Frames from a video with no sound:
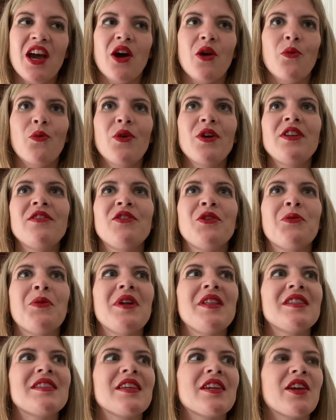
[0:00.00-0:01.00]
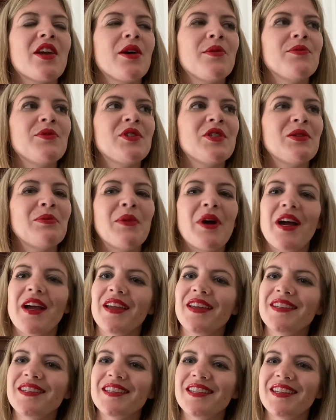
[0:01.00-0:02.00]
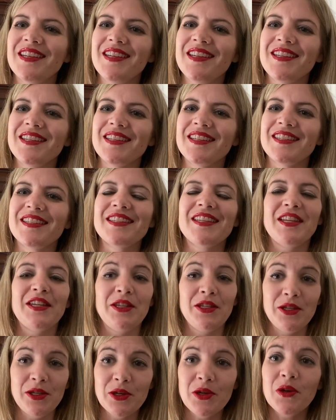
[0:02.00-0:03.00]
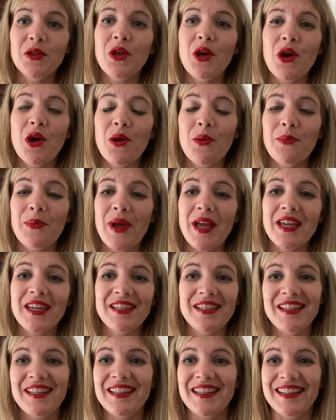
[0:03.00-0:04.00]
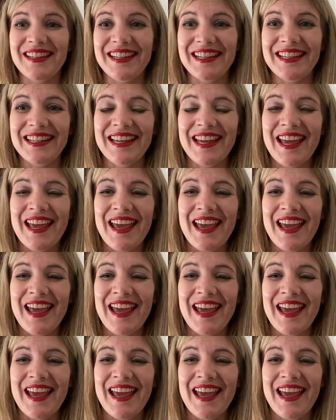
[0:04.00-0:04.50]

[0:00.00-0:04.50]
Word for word: One of the ones that comes to mind is Niccolo Paganini.